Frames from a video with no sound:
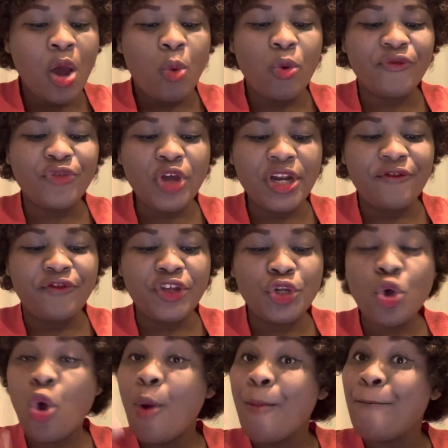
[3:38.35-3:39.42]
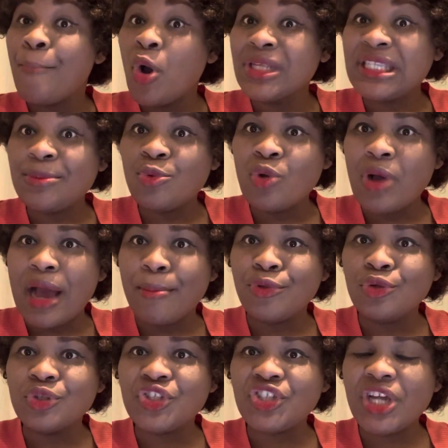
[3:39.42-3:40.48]
We've done a video on possible
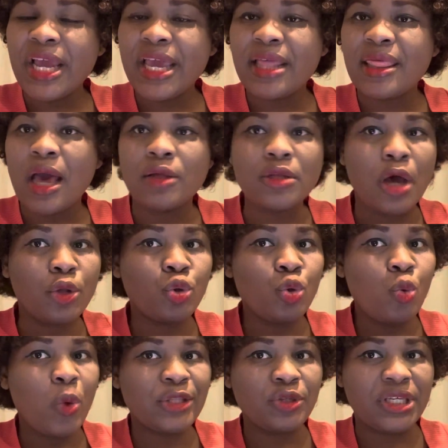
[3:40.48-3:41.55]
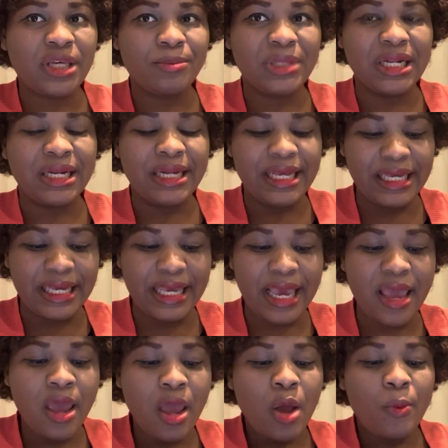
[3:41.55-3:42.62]
abuse. Check it out. I'll do where to keep the link
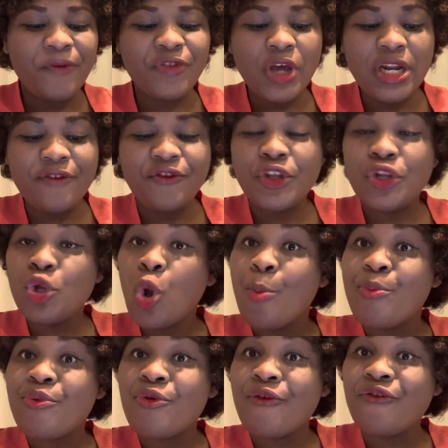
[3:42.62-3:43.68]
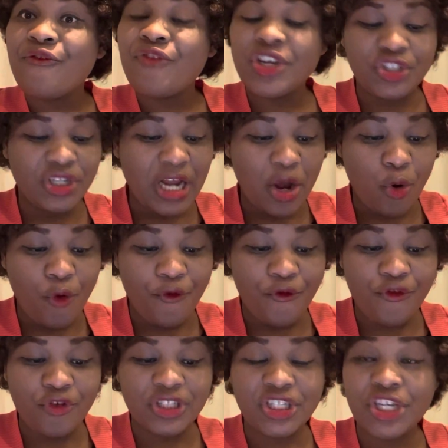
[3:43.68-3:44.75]
here. We've done a video on professional
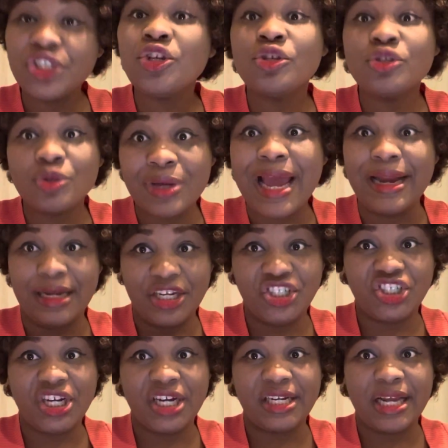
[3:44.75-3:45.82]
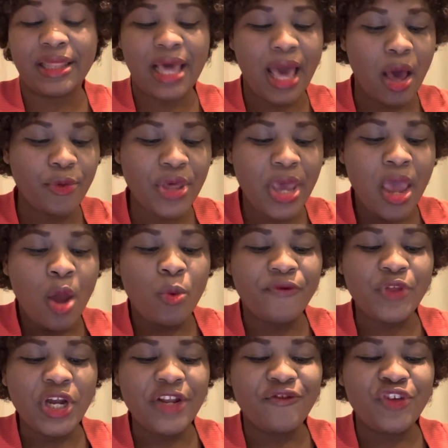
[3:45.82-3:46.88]
confrontation. So kindly check that out. We've
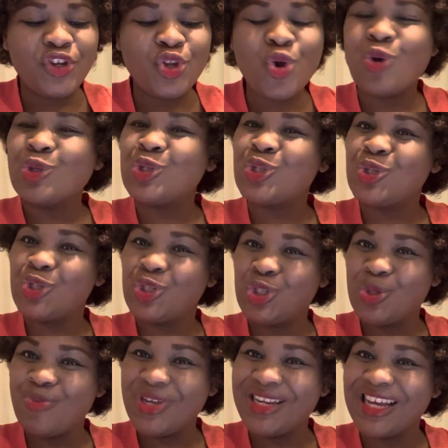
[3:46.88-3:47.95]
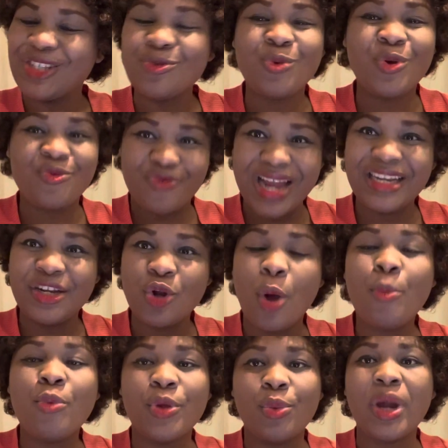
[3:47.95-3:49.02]
done a video on social media. So we're rounding
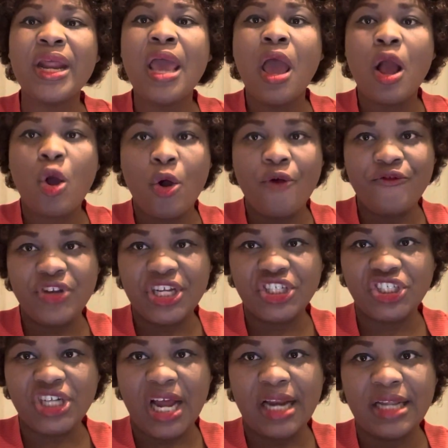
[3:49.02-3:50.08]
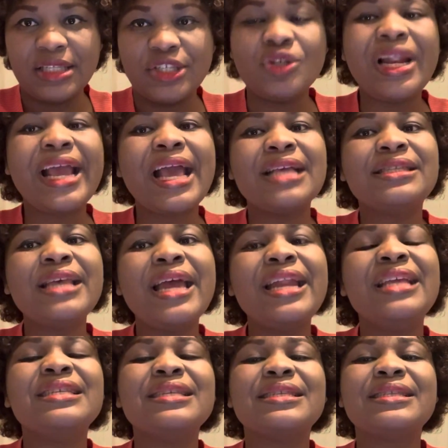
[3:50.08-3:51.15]
up with what? Confidentiality. So like I said,
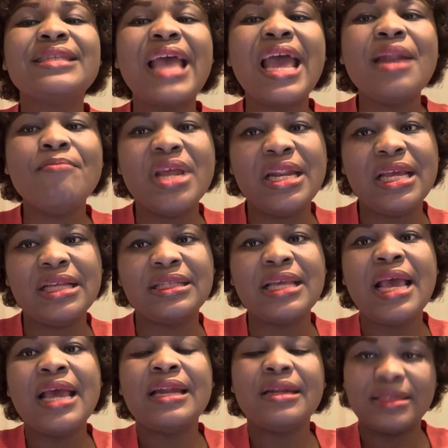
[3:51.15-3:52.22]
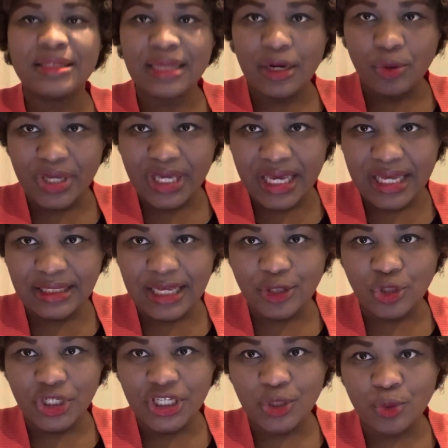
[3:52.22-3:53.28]
it is 10 minutes that is allocated
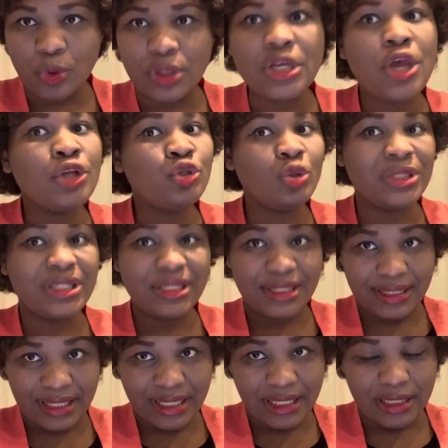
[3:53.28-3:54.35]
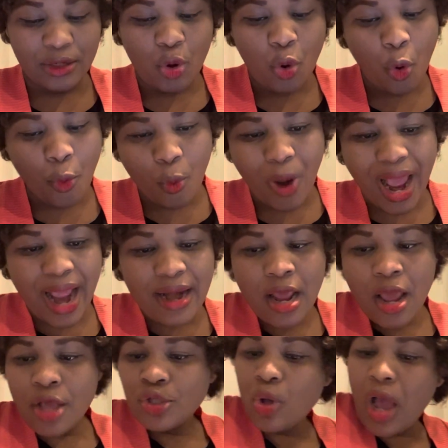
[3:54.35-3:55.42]
to this word, to this skill. All right.
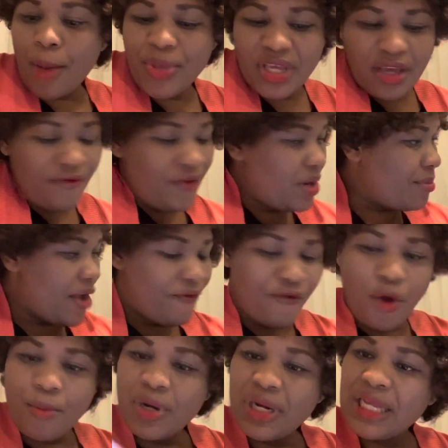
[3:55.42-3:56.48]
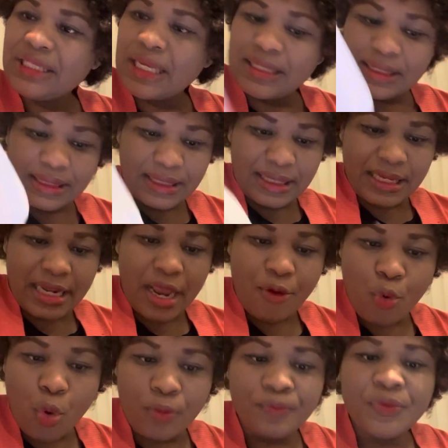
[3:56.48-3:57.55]
So I'll be giving my formulated
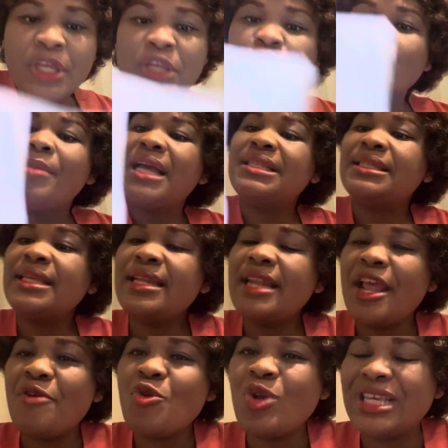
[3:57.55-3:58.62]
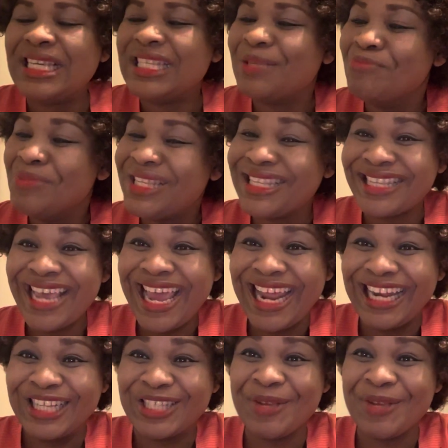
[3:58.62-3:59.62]
scenario. So my scenario is Mrs. Ailey.